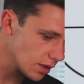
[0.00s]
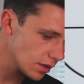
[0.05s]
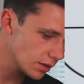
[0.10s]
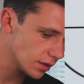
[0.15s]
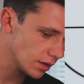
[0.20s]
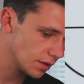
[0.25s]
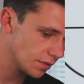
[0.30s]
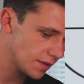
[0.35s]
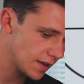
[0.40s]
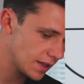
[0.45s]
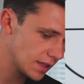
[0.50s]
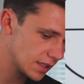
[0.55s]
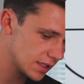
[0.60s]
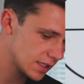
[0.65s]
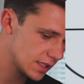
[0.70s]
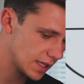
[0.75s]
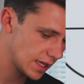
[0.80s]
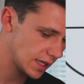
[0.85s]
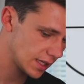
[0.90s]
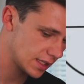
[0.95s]
the defender
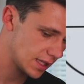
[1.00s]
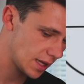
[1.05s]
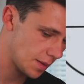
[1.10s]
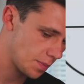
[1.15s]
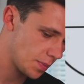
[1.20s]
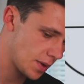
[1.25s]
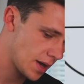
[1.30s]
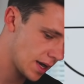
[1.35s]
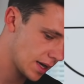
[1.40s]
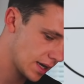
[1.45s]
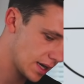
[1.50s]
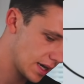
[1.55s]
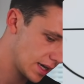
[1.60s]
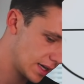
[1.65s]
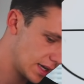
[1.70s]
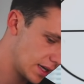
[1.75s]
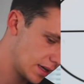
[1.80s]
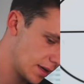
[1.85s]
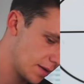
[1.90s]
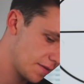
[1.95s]
to take a step back,
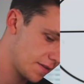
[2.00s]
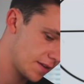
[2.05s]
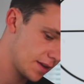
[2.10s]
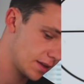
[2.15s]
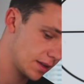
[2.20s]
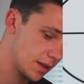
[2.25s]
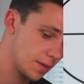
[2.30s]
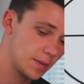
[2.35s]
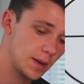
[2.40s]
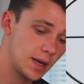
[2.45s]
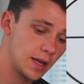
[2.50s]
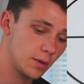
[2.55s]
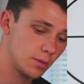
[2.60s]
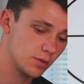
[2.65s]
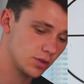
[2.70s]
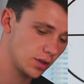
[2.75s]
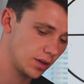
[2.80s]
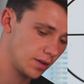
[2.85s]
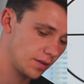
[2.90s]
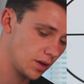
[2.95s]
and then the player
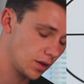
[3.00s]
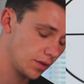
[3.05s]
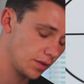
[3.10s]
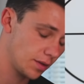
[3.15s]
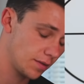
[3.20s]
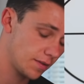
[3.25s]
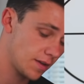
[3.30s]
who's on the